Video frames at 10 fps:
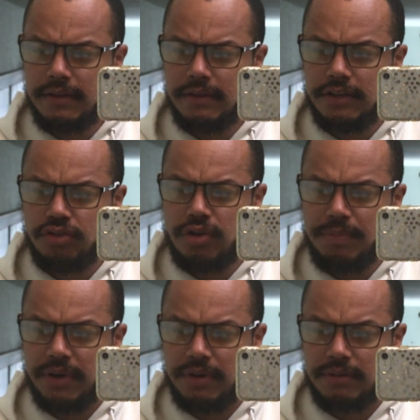The
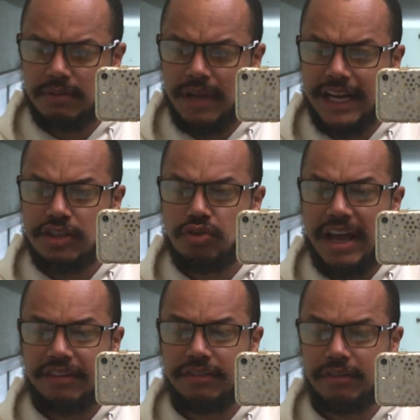stripper-like
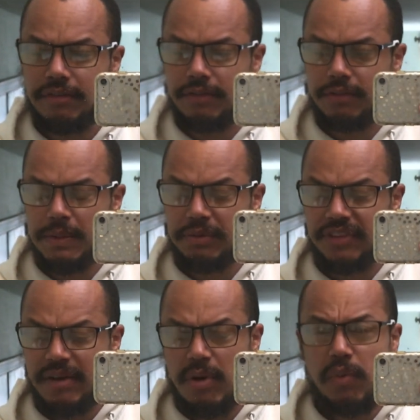dress. Those people
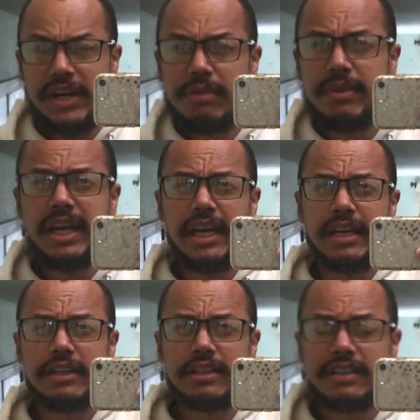say, well, what do you
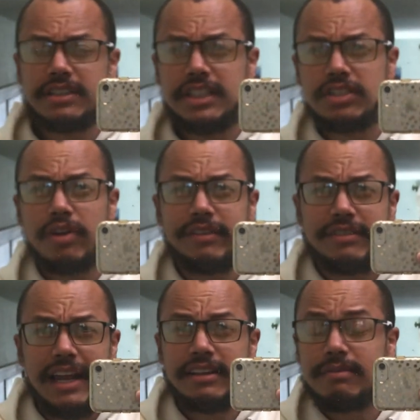mean? Just because she's dressed in
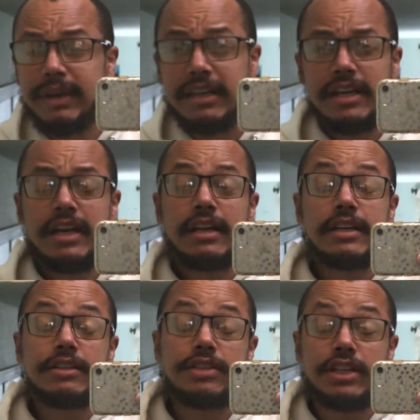that doesn't mean
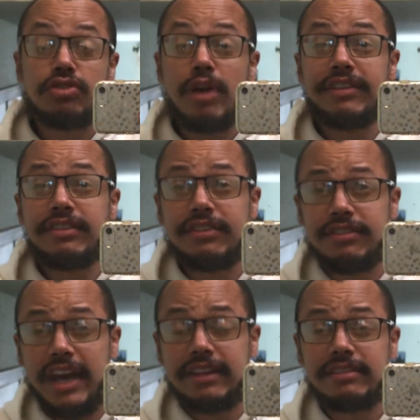she's dressing
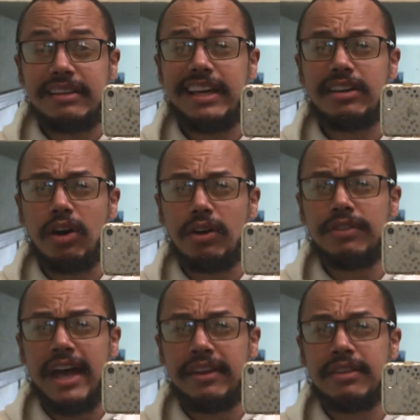sexy. They call it
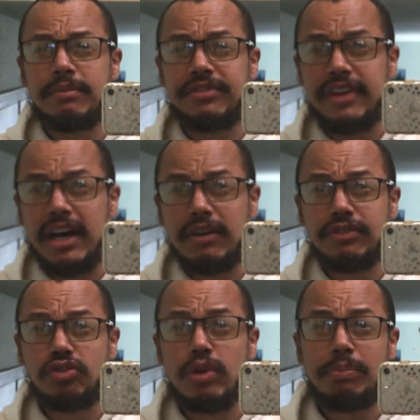that themselves.
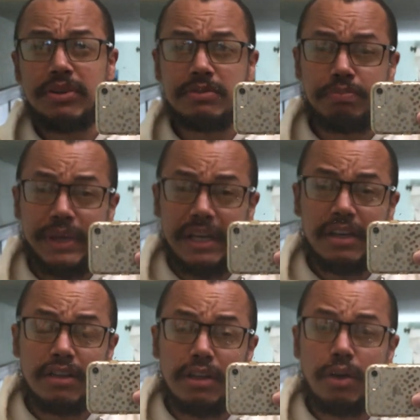Strippers pick
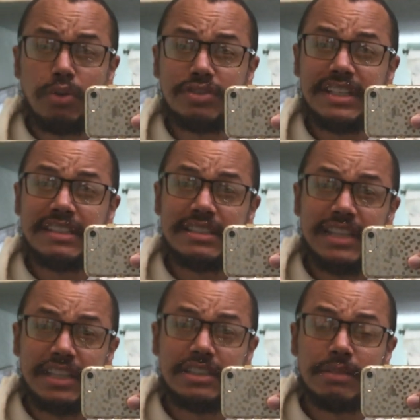clothes that are
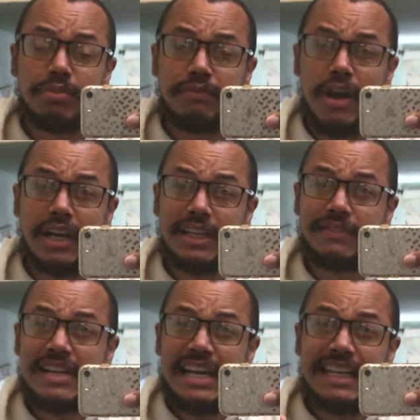sexually provocative
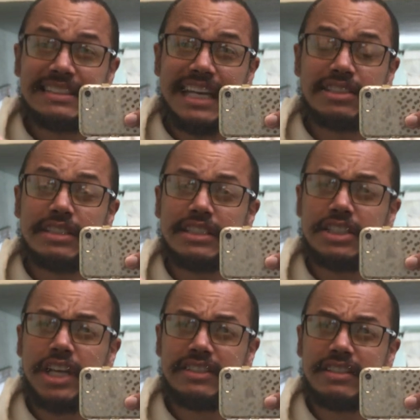and sexually
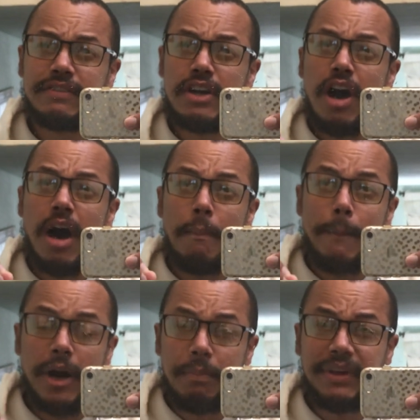suggestive on
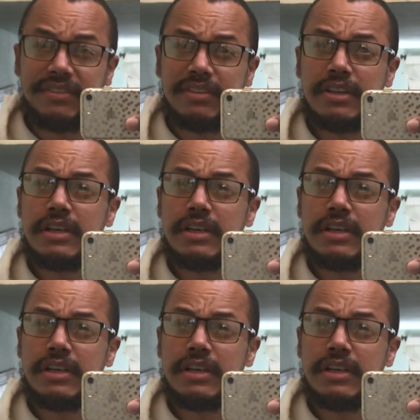purpose